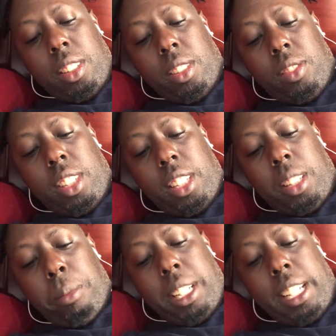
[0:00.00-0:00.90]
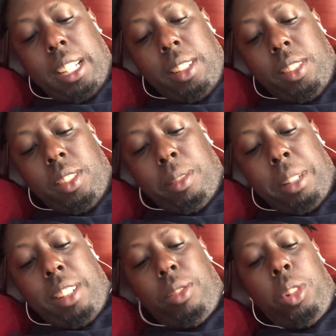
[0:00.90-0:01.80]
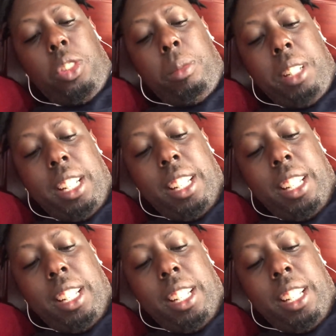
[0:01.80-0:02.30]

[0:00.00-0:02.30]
I think I can't put my phone up with that.